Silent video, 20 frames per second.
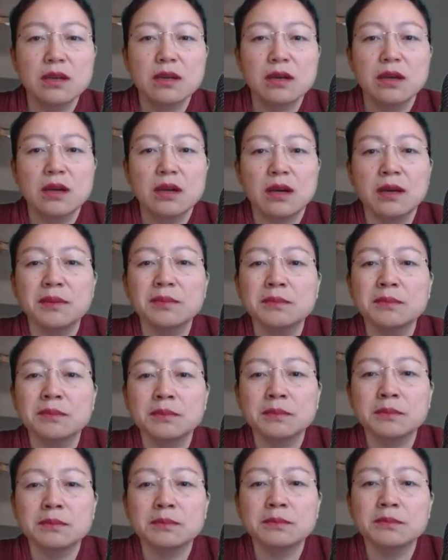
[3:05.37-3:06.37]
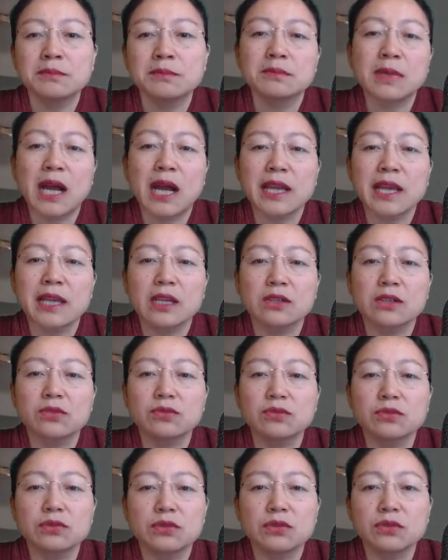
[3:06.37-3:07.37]
I can
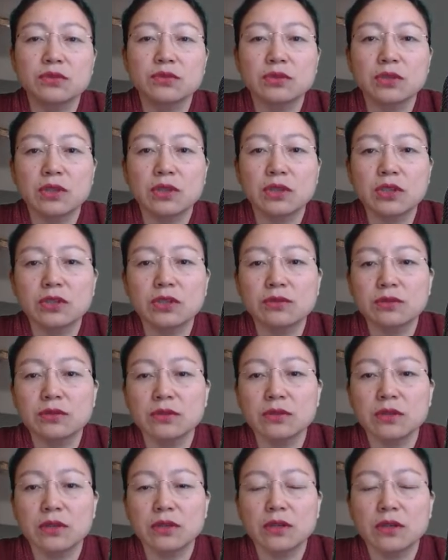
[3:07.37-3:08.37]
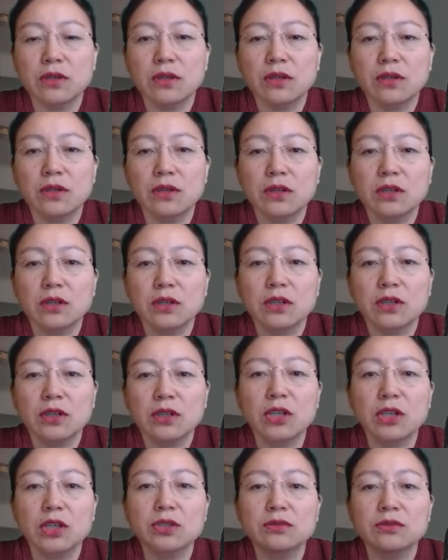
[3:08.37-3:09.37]
choose use
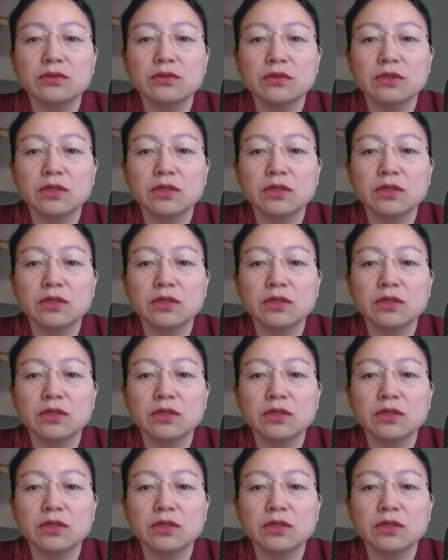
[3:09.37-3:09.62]
current